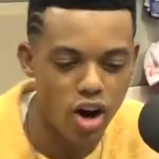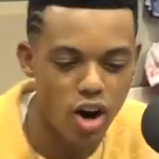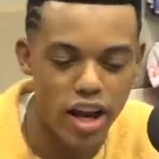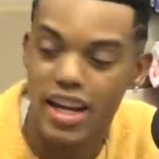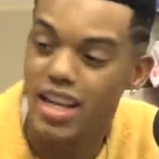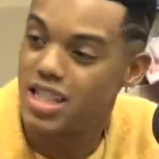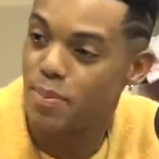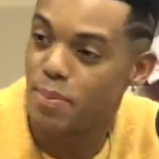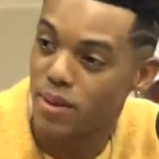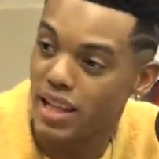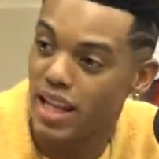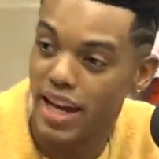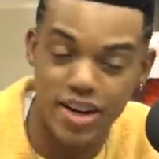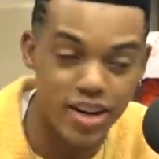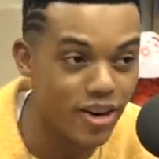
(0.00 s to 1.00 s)
uh, each
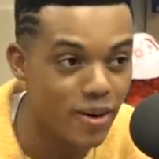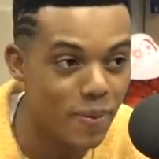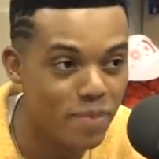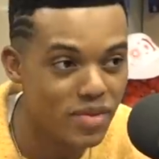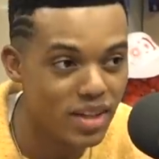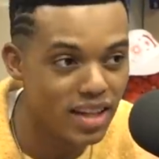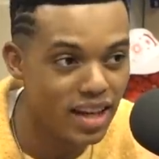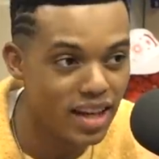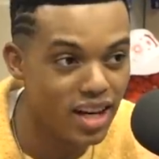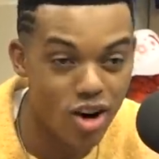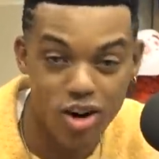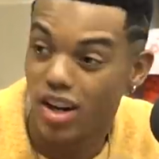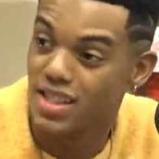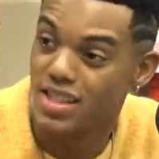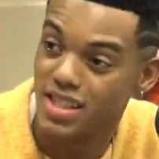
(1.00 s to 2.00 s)
player in
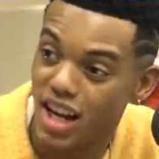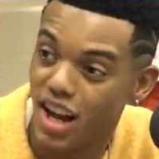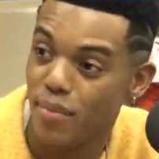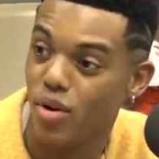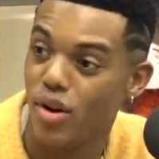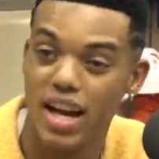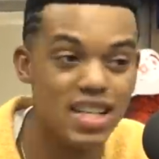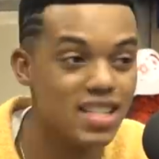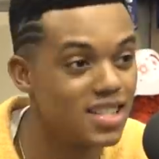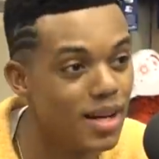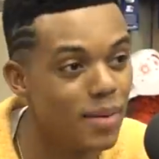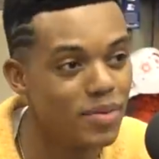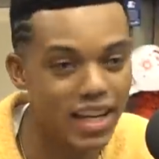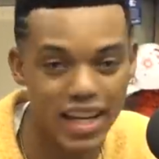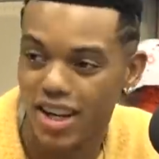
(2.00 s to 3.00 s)
our ensemble has
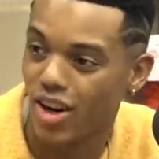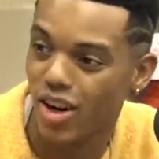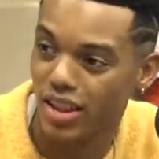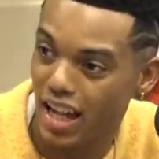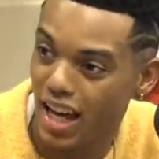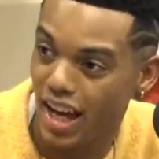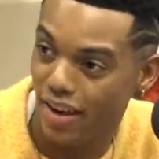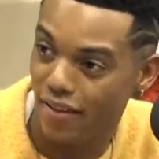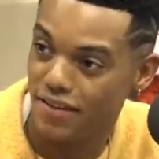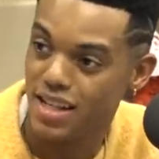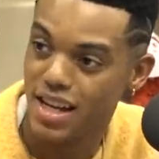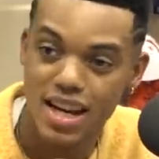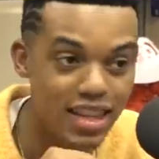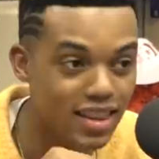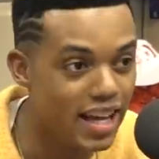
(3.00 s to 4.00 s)
something in our lives
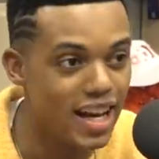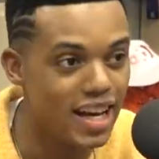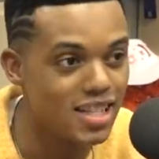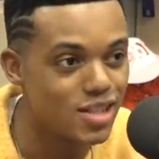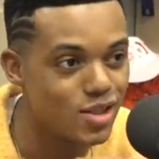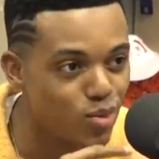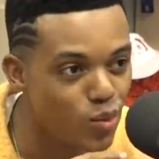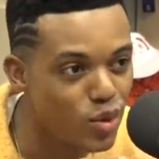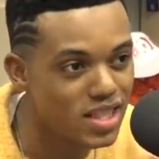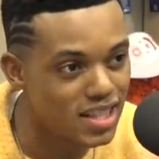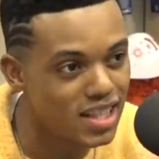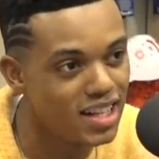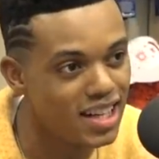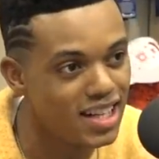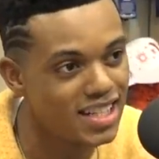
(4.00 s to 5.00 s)
that has
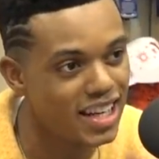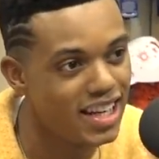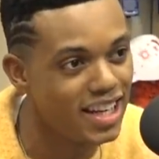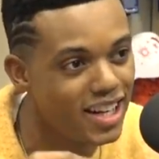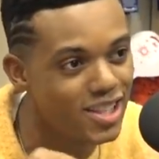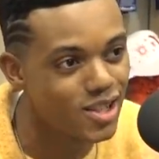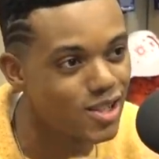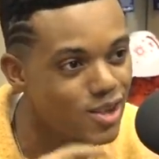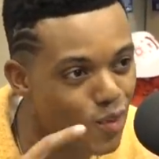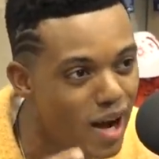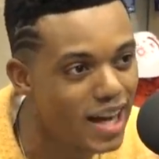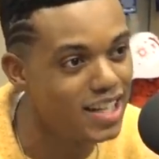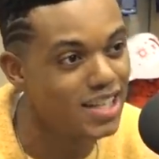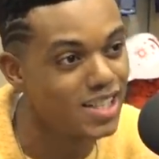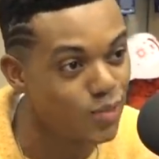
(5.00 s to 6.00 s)
twisted us and
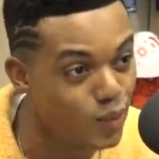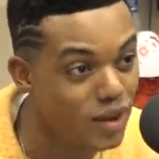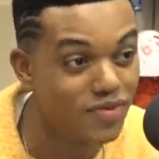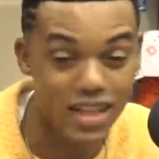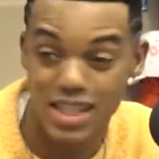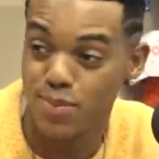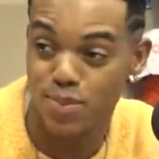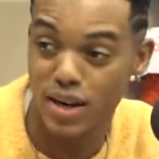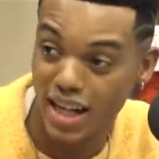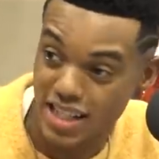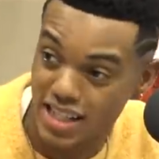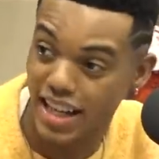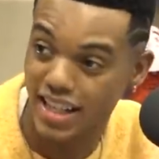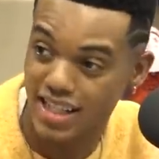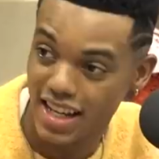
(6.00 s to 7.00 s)
intertwined us with this
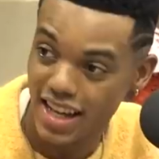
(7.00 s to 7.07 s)
project